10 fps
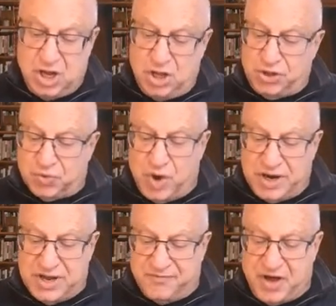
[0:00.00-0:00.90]
The
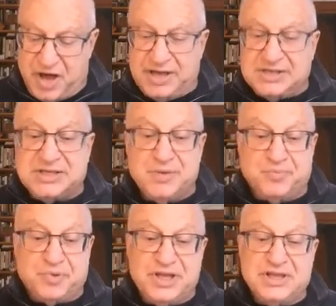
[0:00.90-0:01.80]
running vines
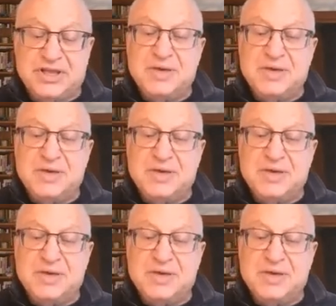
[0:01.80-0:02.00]
completely